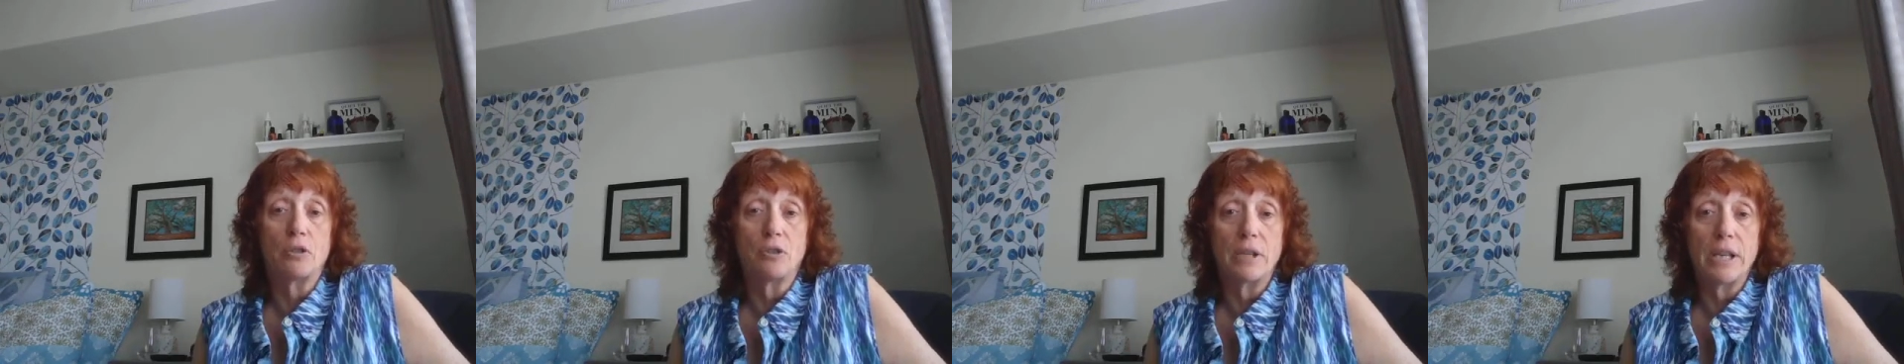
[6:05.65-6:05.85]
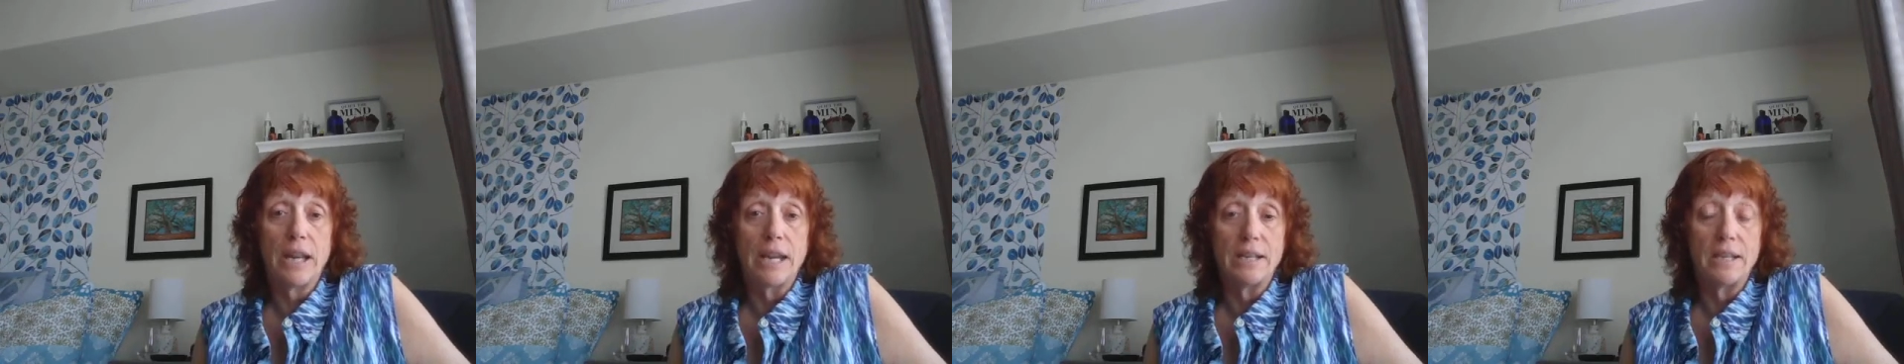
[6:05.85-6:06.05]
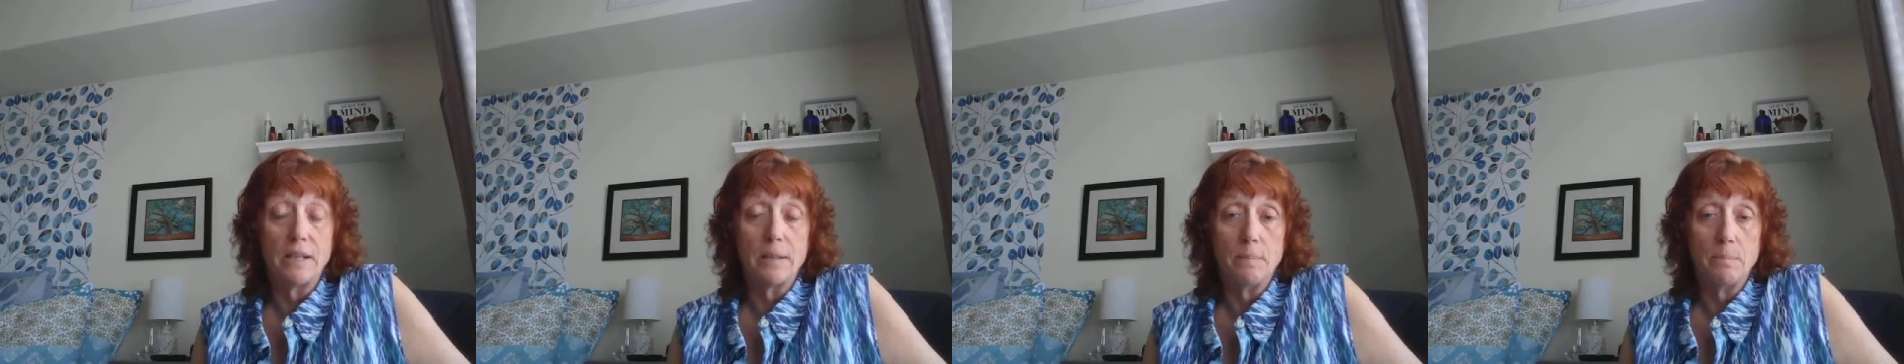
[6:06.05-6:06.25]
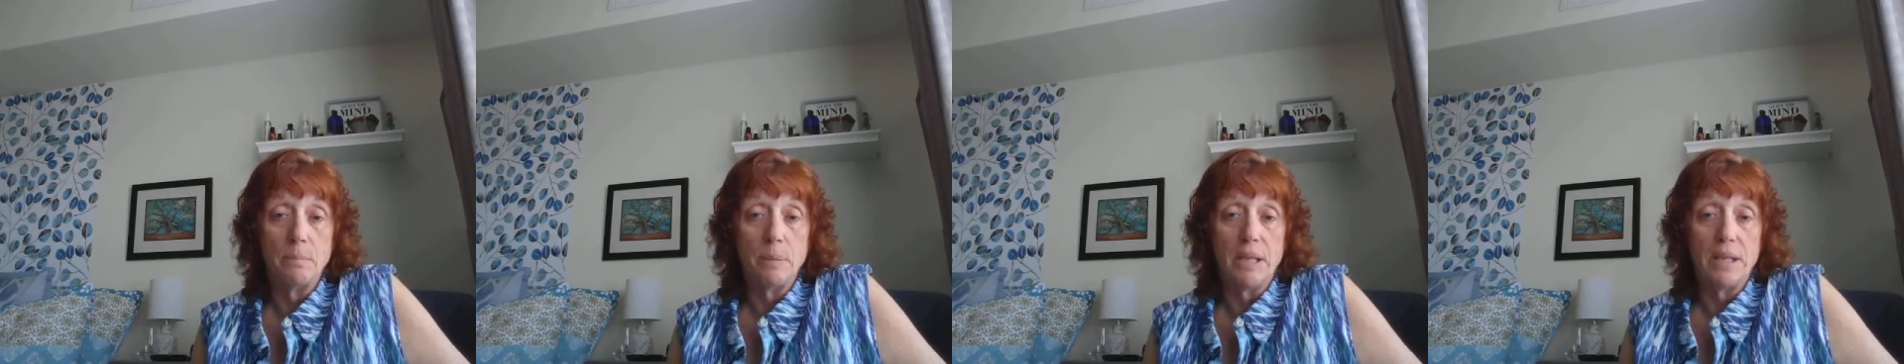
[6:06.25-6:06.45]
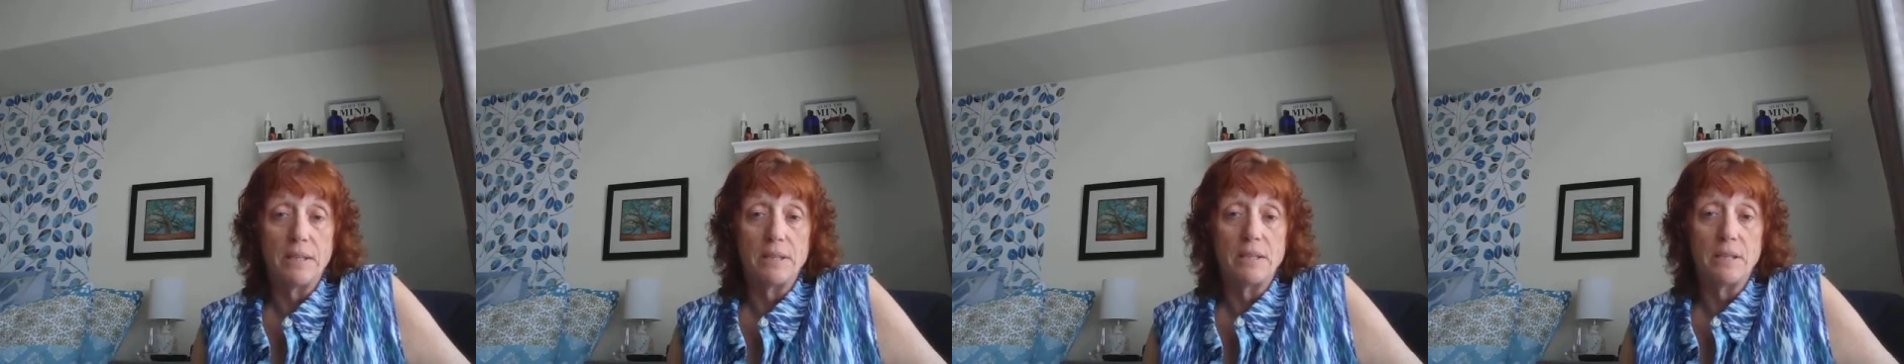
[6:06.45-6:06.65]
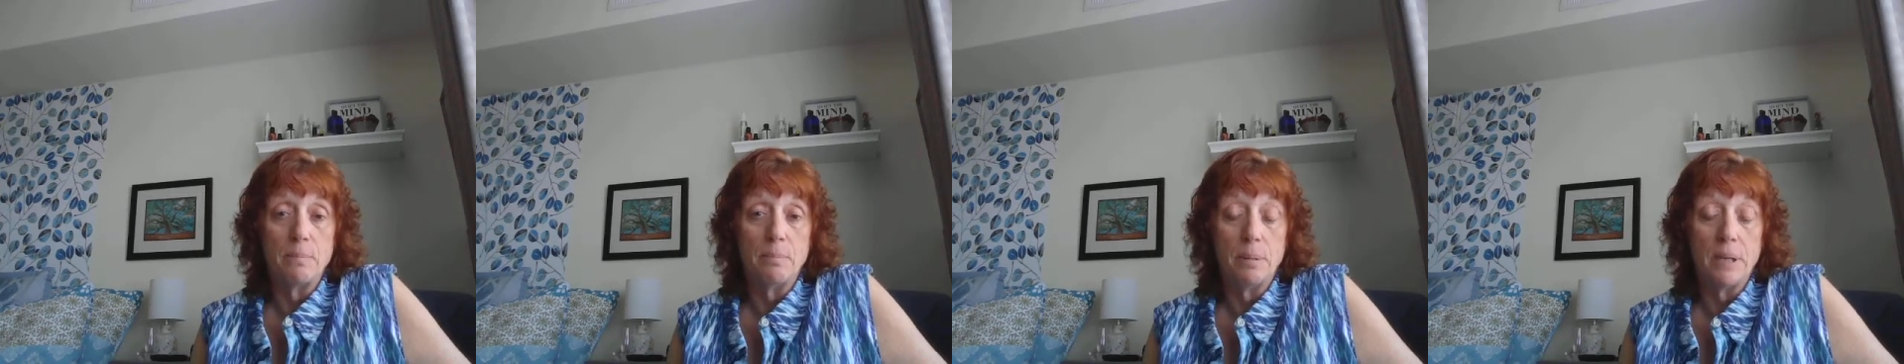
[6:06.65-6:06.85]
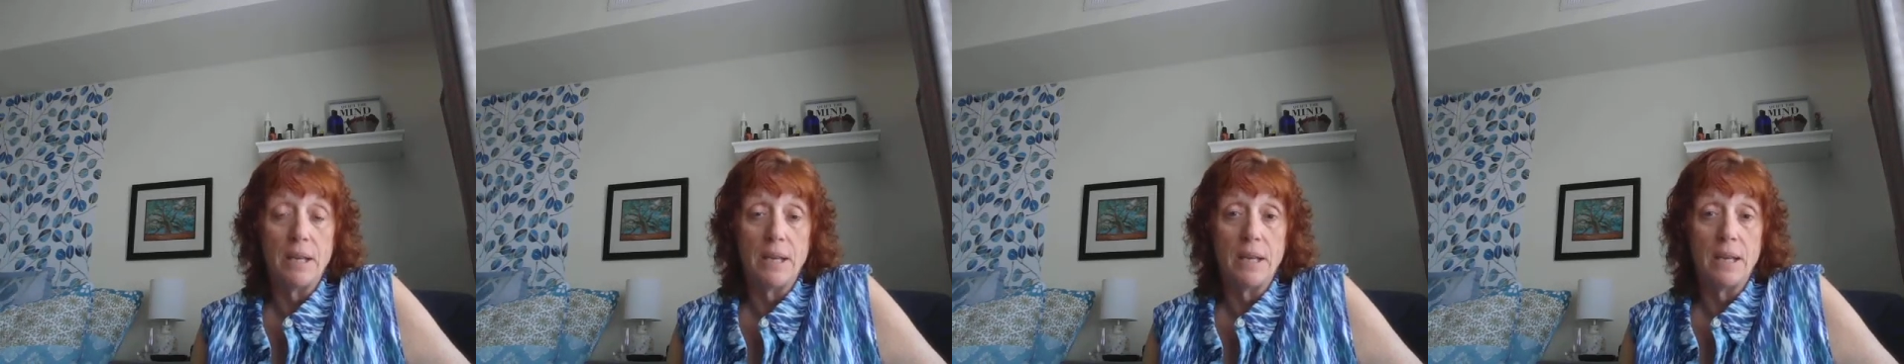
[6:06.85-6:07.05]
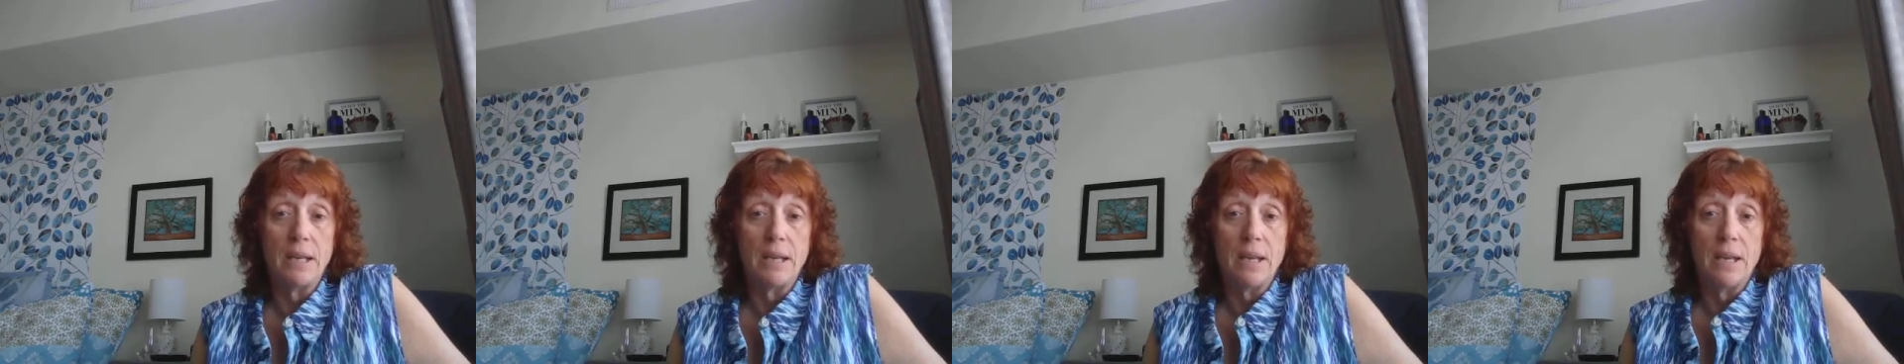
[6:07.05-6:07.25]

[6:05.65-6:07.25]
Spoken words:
created me to be?